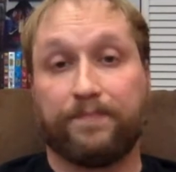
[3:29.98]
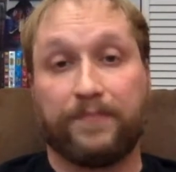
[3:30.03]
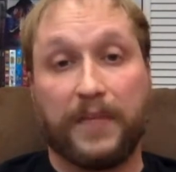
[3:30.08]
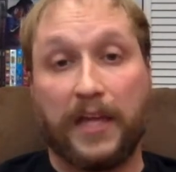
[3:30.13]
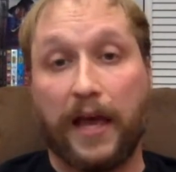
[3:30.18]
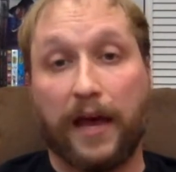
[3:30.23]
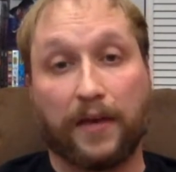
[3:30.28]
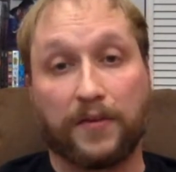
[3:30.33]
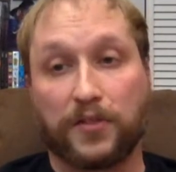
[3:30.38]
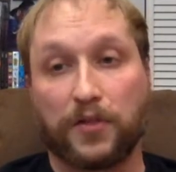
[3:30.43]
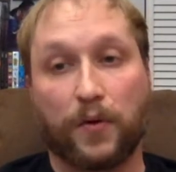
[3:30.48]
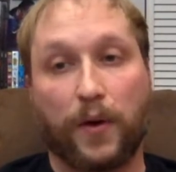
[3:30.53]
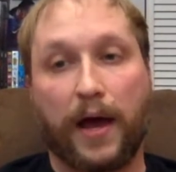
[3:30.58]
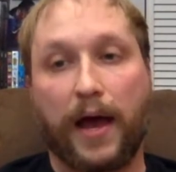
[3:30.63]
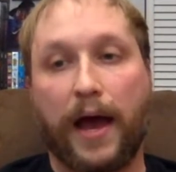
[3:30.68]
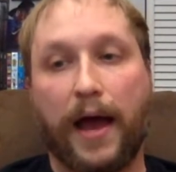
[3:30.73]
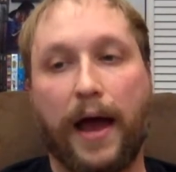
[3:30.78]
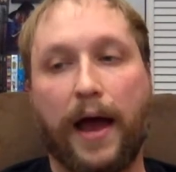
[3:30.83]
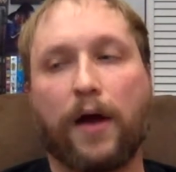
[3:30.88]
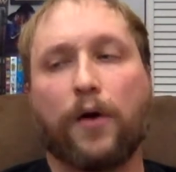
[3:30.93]
yeah, so
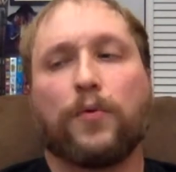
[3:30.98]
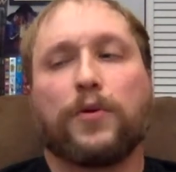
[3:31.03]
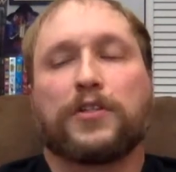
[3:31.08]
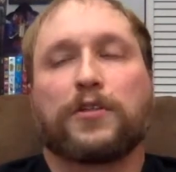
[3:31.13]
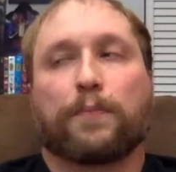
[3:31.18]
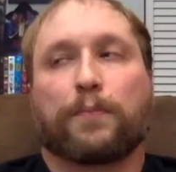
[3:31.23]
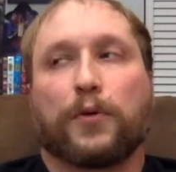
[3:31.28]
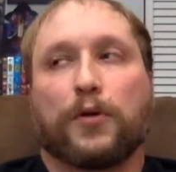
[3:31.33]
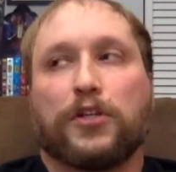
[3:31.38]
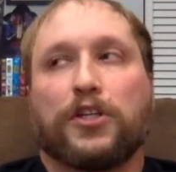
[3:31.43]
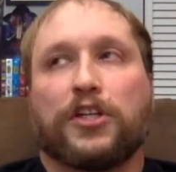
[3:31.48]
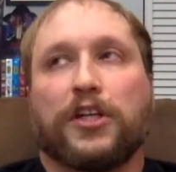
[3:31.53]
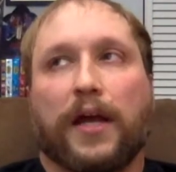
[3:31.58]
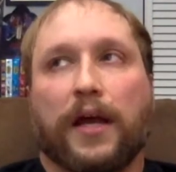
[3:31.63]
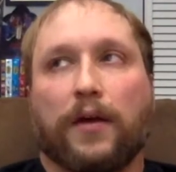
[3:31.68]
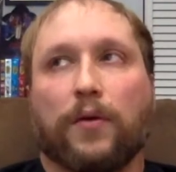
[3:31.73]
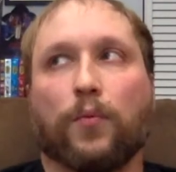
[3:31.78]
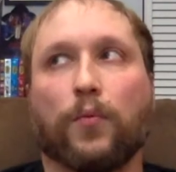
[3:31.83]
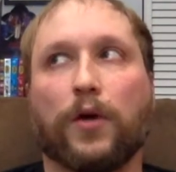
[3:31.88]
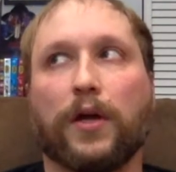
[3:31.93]
I always
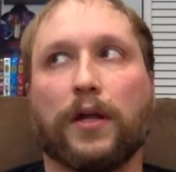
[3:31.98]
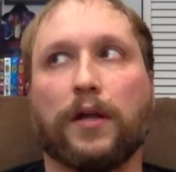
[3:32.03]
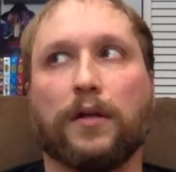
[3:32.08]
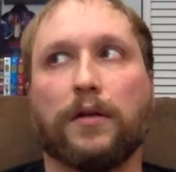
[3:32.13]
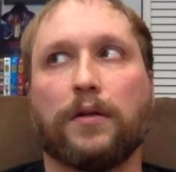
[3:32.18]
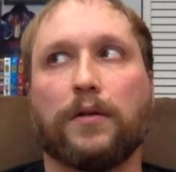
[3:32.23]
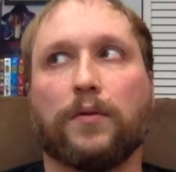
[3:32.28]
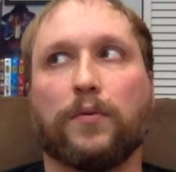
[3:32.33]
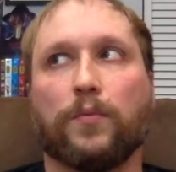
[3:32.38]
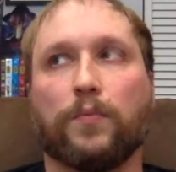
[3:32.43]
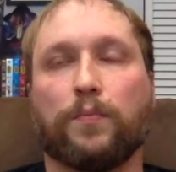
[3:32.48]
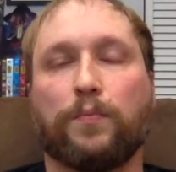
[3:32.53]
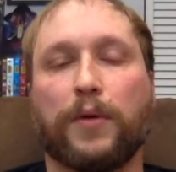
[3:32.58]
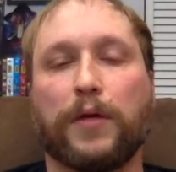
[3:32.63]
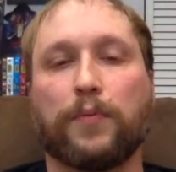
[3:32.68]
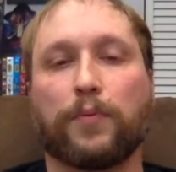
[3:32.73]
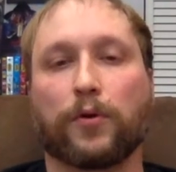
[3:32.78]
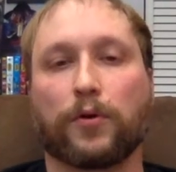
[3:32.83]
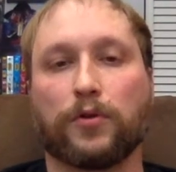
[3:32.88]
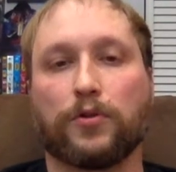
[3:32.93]
appreciate when
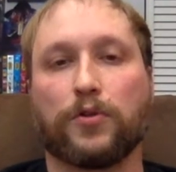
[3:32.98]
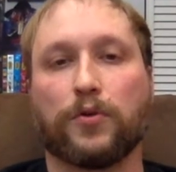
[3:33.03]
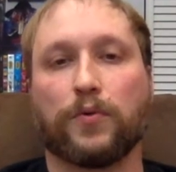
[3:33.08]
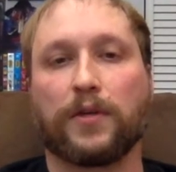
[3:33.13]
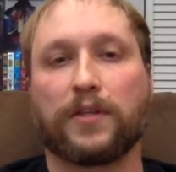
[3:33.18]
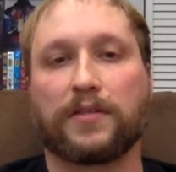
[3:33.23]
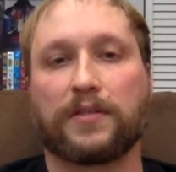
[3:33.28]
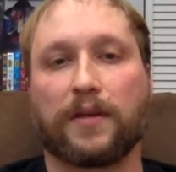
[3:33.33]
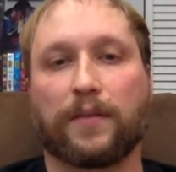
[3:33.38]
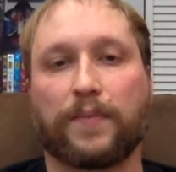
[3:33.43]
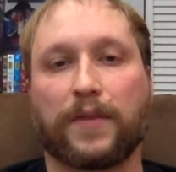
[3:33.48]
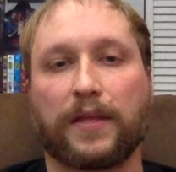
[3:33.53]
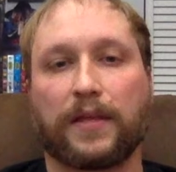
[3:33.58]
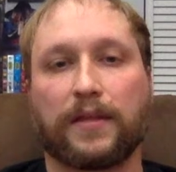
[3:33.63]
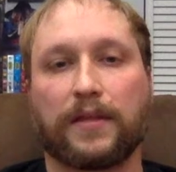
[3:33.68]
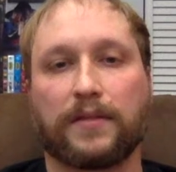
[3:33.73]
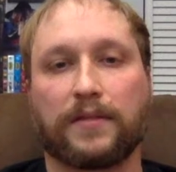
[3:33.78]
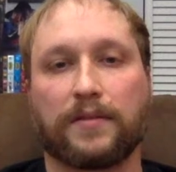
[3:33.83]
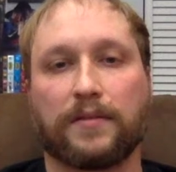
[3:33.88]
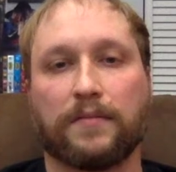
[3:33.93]
people are doing something
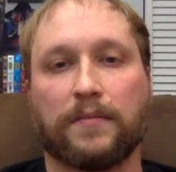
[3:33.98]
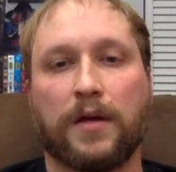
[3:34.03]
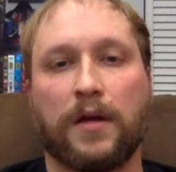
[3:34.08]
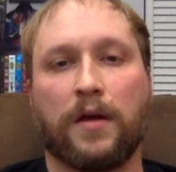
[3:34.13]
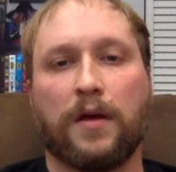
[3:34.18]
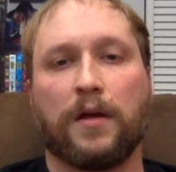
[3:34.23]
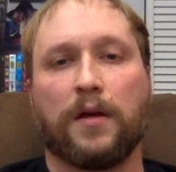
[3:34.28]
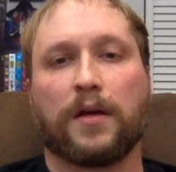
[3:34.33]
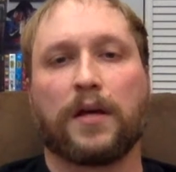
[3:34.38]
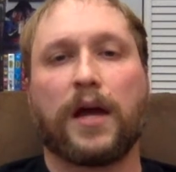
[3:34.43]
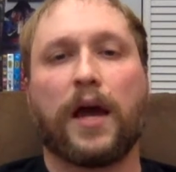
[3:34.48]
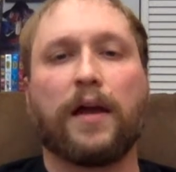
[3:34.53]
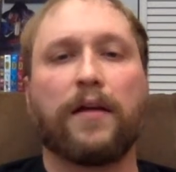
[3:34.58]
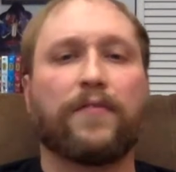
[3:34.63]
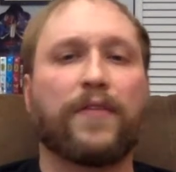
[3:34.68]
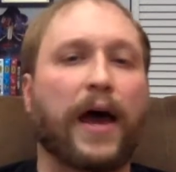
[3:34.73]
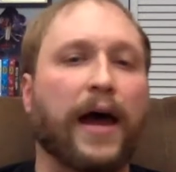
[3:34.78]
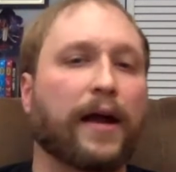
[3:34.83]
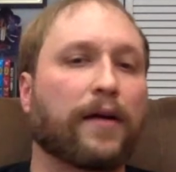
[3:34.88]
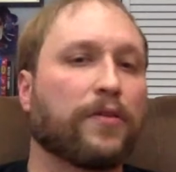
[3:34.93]
that's kind
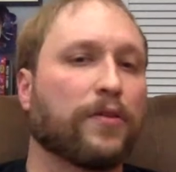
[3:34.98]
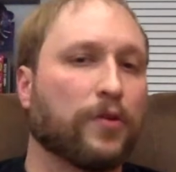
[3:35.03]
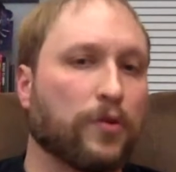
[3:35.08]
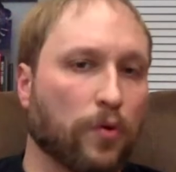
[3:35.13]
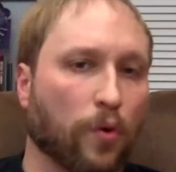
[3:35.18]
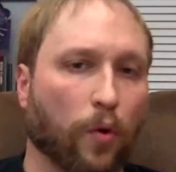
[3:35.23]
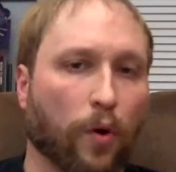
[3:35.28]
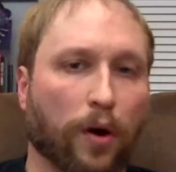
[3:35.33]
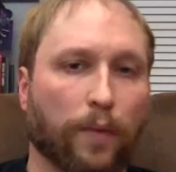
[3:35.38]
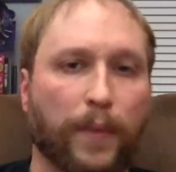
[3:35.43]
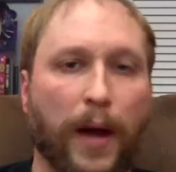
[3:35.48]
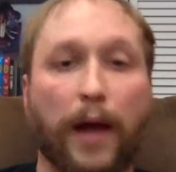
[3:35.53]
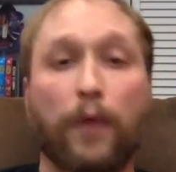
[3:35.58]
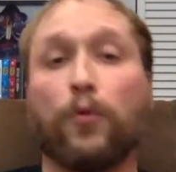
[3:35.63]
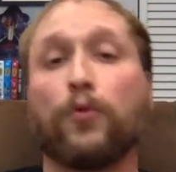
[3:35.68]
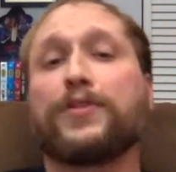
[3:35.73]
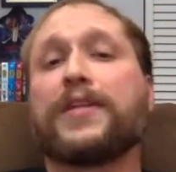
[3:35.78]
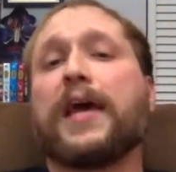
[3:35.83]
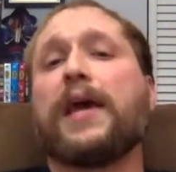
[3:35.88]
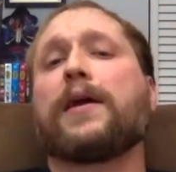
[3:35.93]
of out of the norm. I
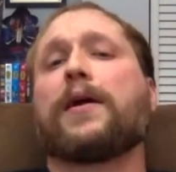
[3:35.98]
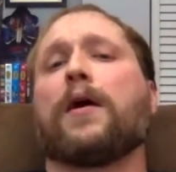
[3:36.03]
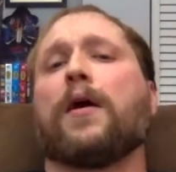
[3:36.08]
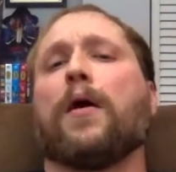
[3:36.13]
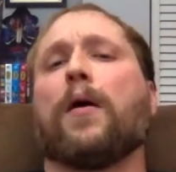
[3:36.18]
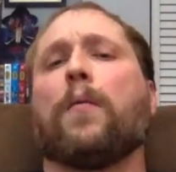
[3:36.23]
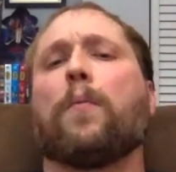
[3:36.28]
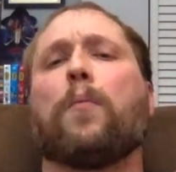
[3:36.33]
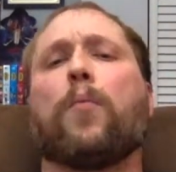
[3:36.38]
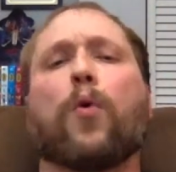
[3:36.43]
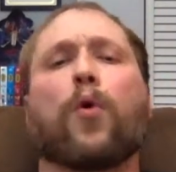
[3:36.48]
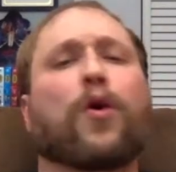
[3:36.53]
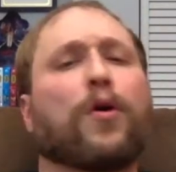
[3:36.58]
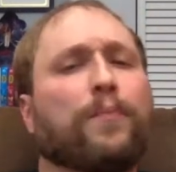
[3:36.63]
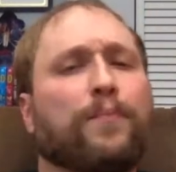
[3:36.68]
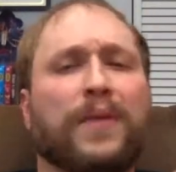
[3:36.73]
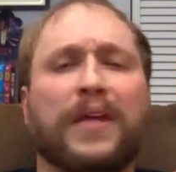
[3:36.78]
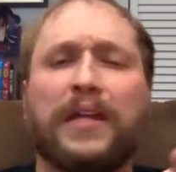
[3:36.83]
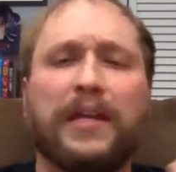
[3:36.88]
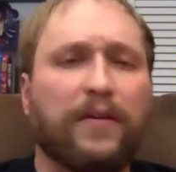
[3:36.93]
will take more
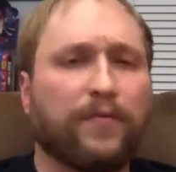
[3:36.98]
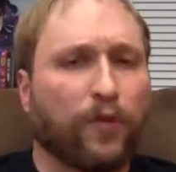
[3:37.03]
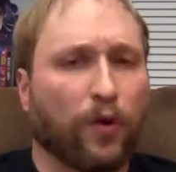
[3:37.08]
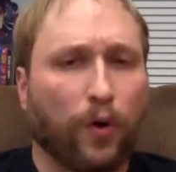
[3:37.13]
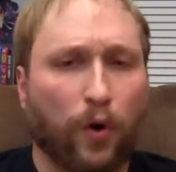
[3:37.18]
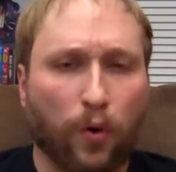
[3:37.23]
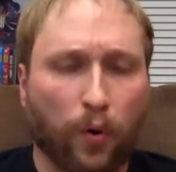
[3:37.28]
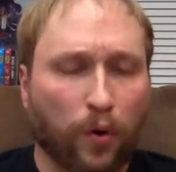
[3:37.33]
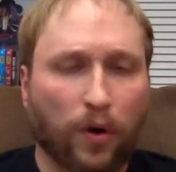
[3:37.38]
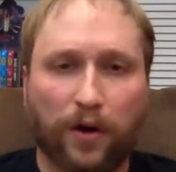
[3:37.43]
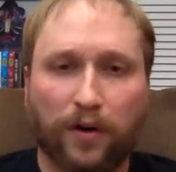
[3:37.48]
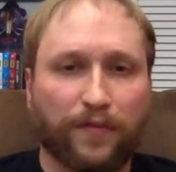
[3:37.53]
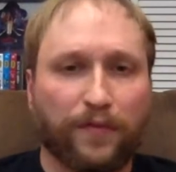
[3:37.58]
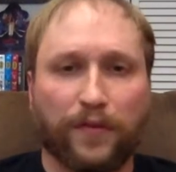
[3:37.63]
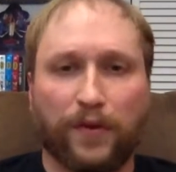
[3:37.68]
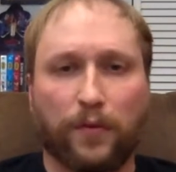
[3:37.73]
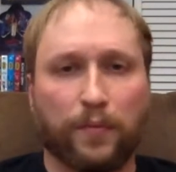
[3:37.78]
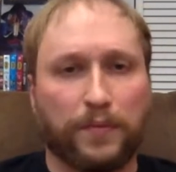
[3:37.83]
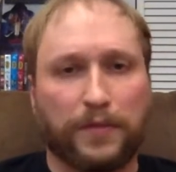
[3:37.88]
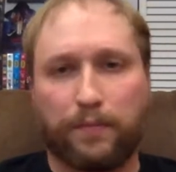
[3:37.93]
medieval horror
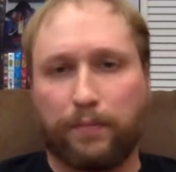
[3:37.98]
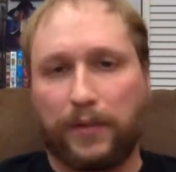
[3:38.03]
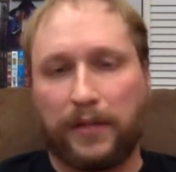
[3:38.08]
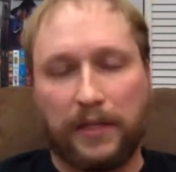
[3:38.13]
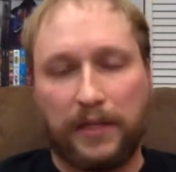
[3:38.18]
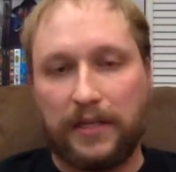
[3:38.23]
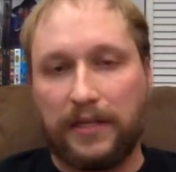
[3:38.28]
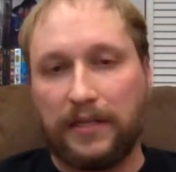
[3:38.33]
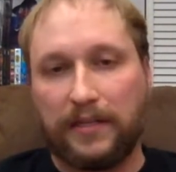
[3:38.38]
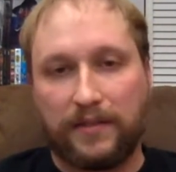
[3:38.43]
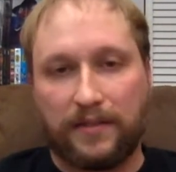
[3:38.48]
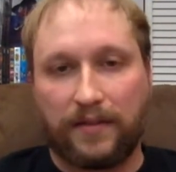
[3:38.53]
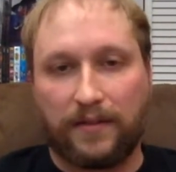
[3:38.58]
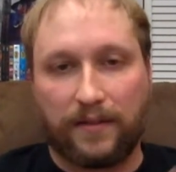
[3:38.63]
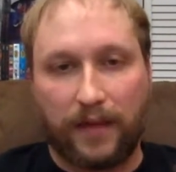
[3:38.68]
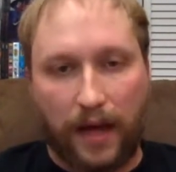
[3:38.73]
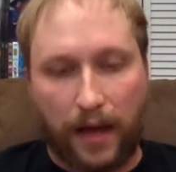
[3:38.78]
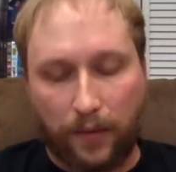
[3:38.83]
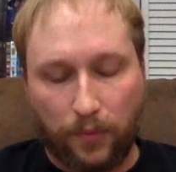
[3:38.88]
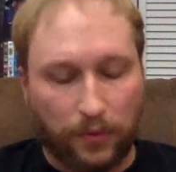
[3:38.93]
films, please.
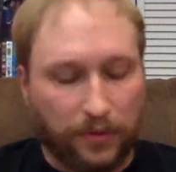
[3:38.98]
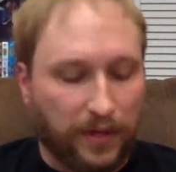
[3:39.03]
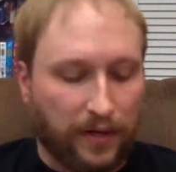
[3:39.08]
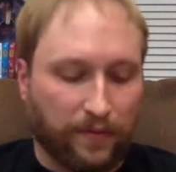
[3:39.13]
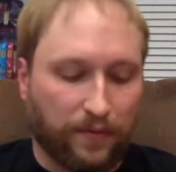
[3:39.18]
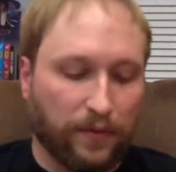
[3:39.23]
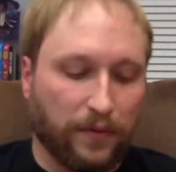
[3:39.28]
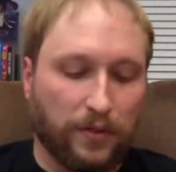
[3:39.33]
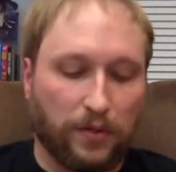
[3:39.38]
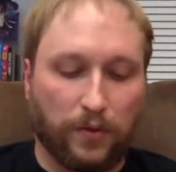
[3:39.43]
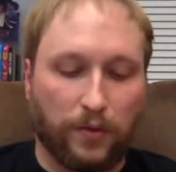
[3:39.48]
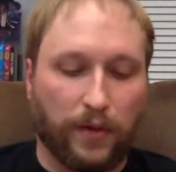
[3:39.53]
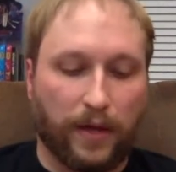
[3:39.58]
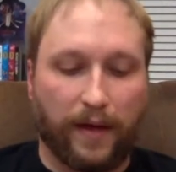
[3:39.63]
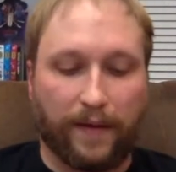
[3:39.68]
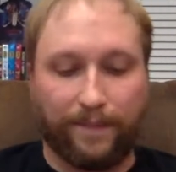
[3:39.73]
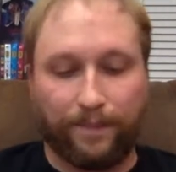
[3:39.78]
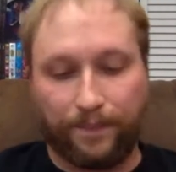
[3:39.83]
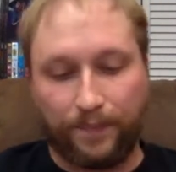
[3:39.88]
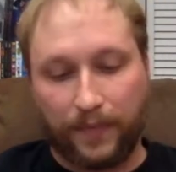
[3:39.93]
I will definitely do that.